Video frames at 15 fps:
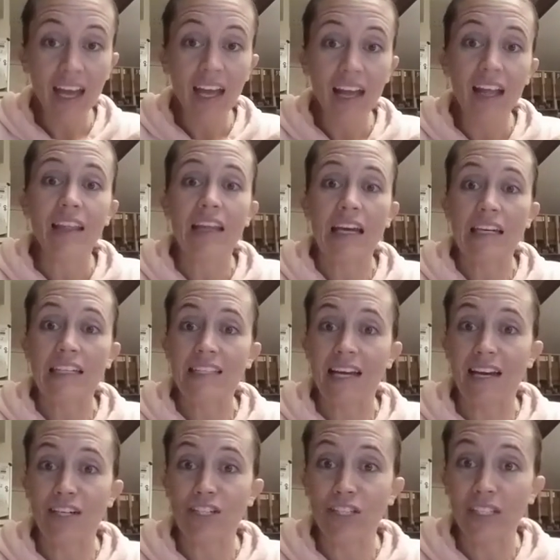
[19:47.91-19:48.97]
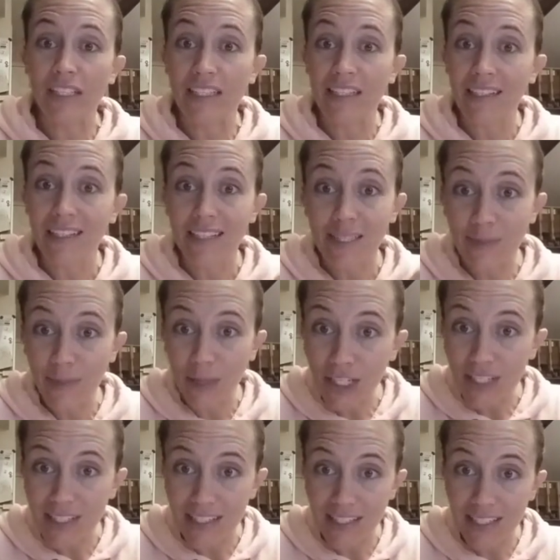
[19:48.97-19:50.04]
that it's actually a smart
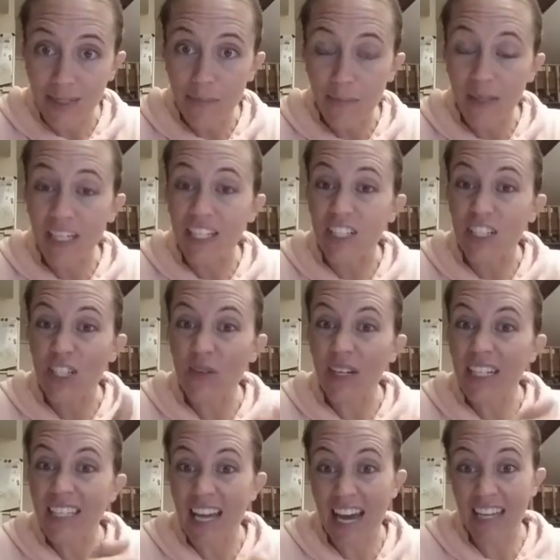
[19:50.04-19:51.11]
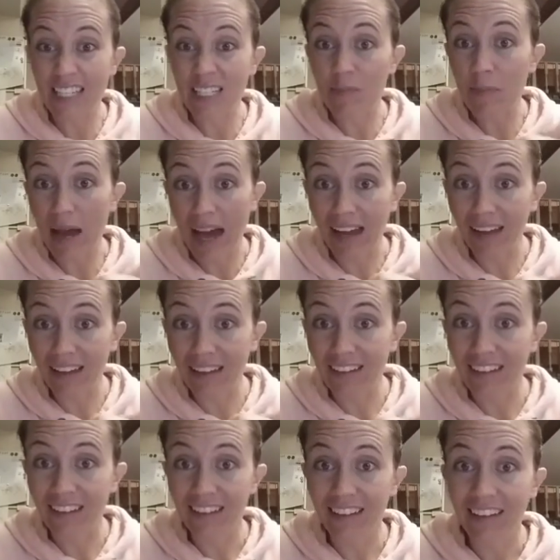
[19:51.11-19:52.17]
system because you can text back
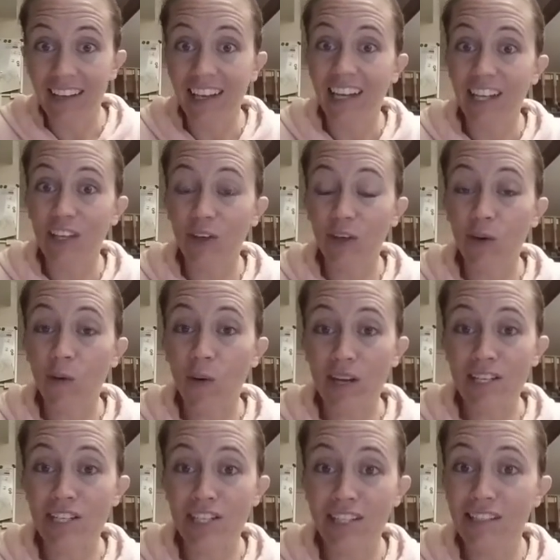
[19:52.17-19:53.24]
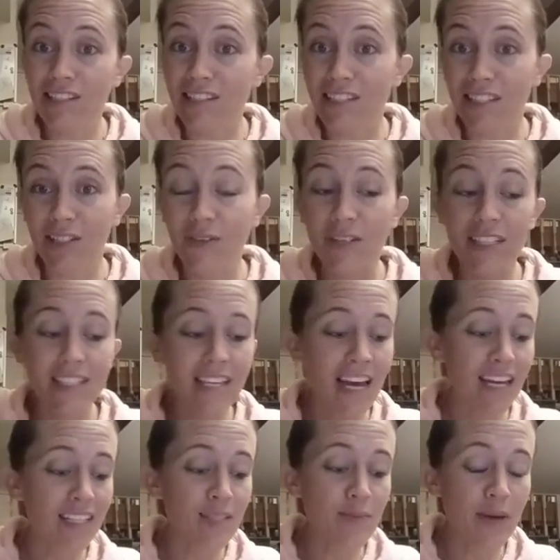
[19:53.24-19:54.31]
your questions. You can
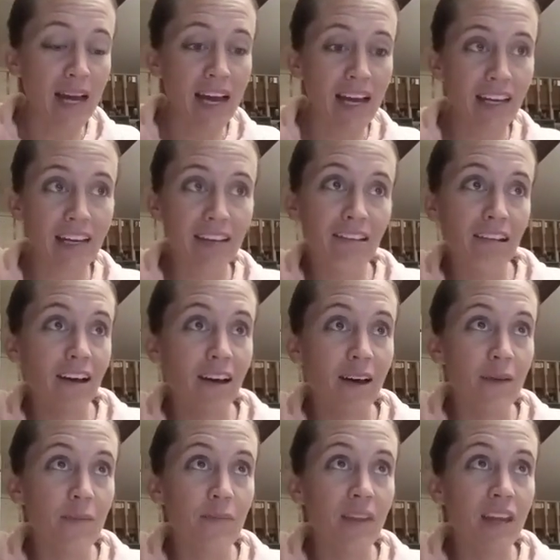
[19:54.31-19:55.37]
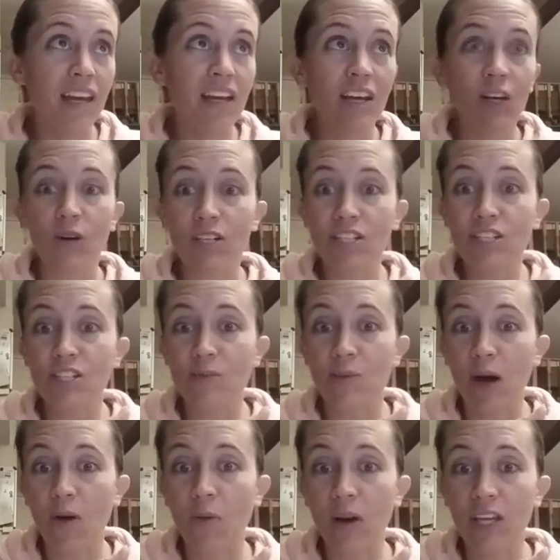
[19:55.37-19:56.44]
text back um, questions
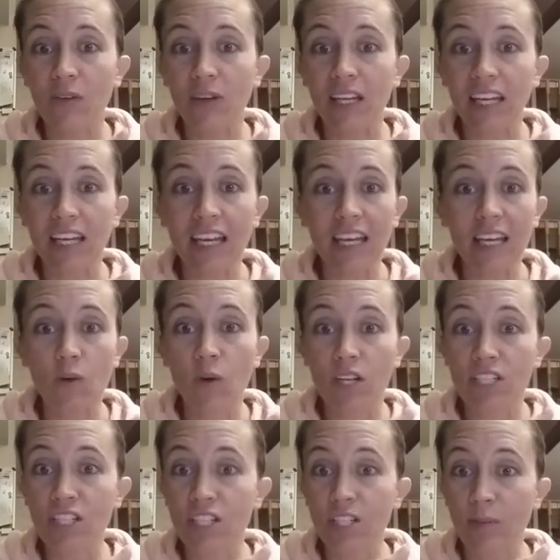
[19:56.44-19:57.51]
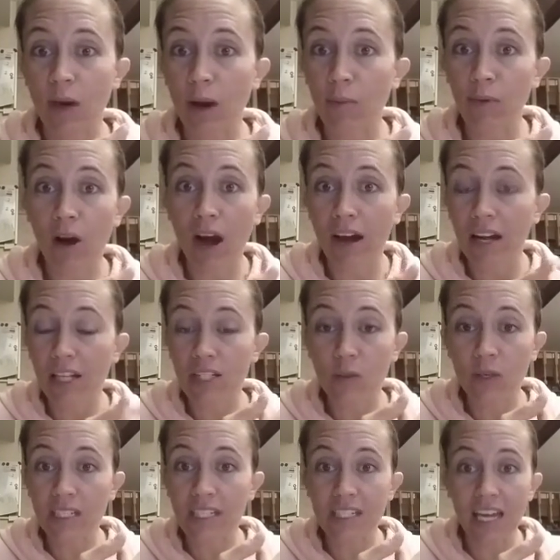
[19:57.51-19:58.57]
about what you can eat, questions about products, when
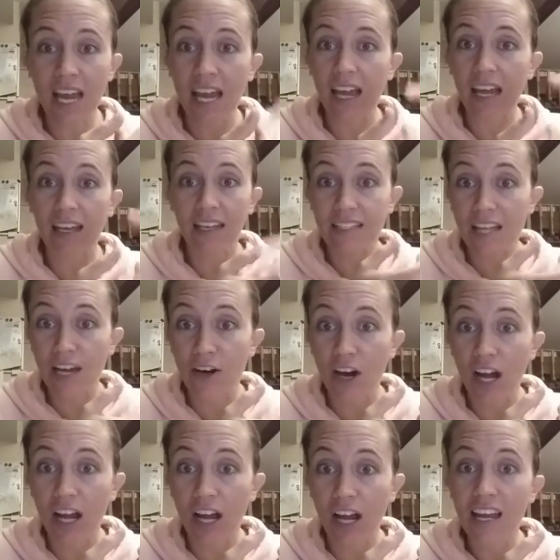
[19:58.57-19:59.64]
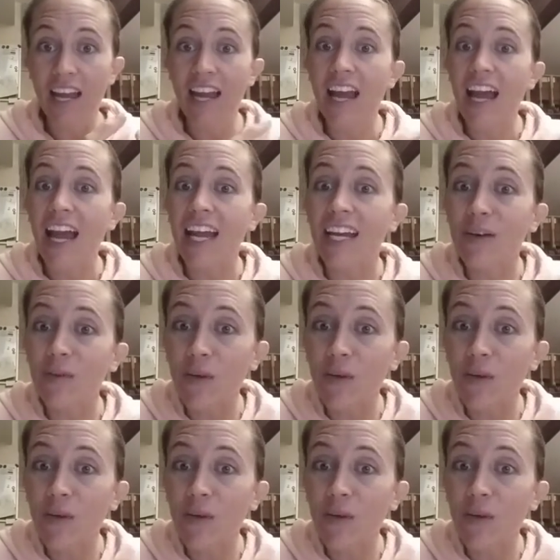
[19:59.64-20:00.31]
to take, etc. And it will